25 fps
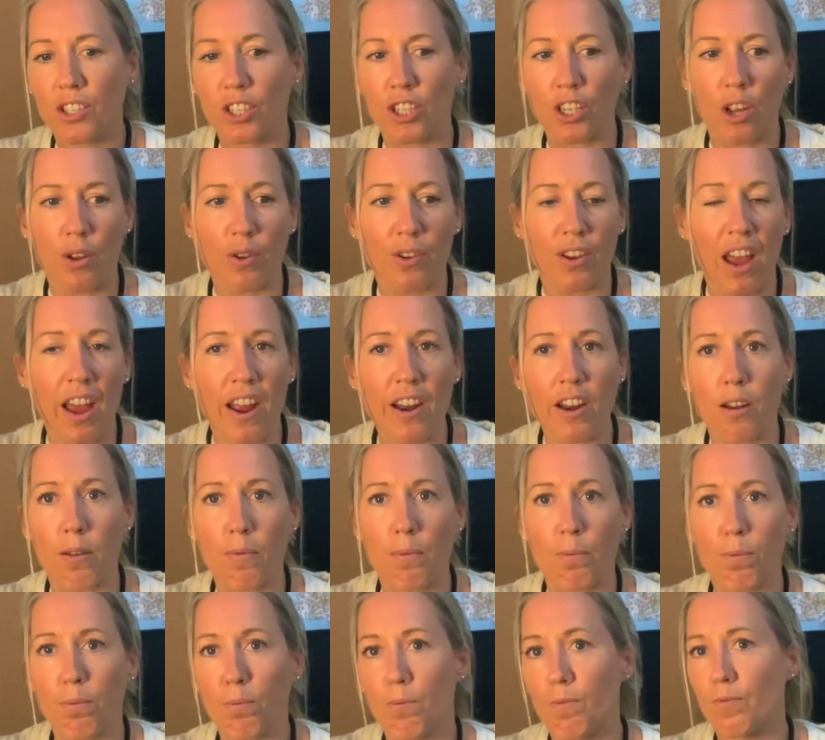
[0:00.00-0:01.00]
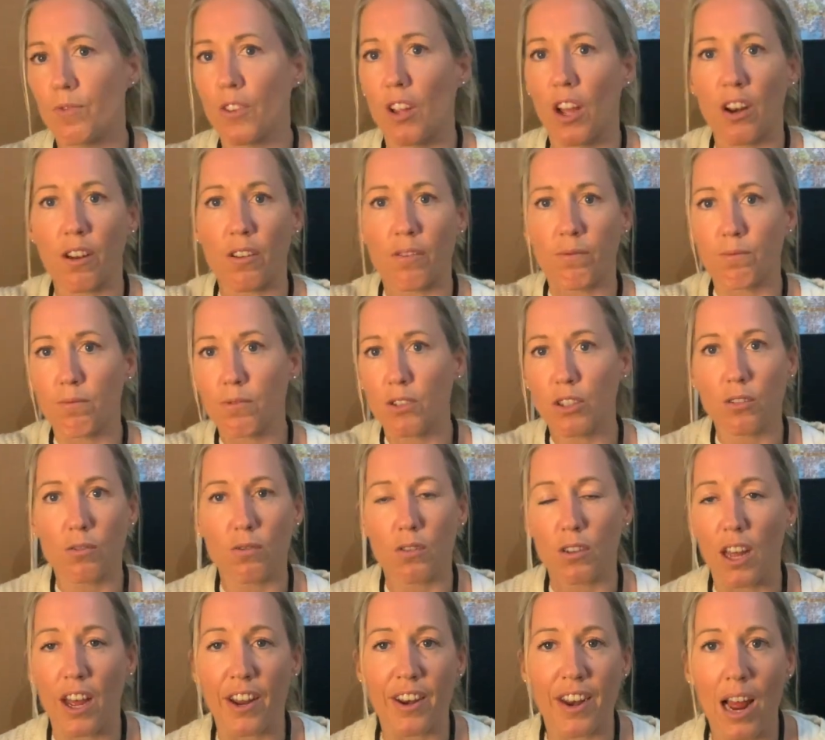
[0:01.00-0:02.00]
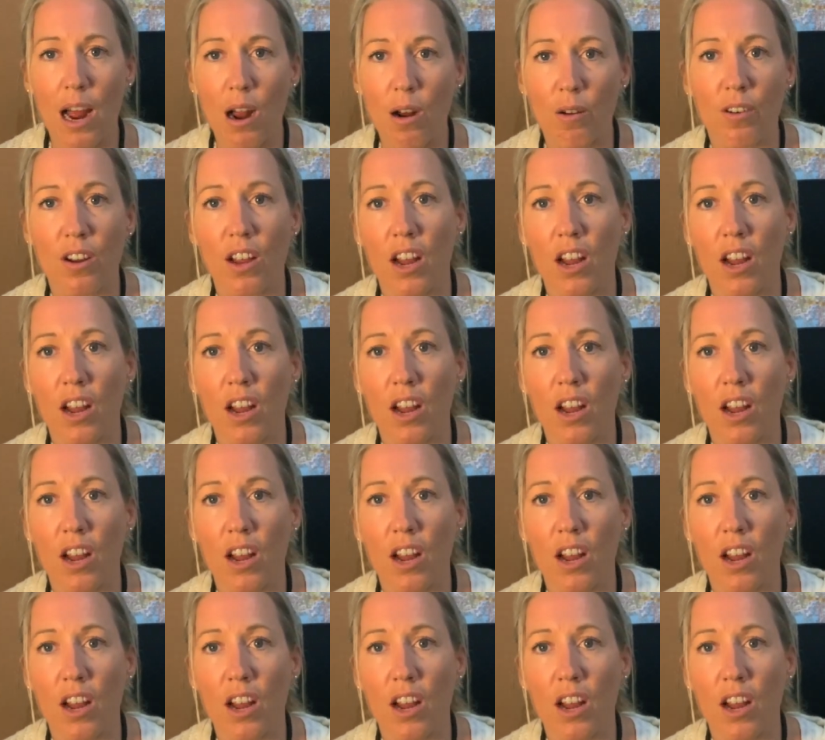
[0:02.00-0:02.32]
Getting up kind of an hour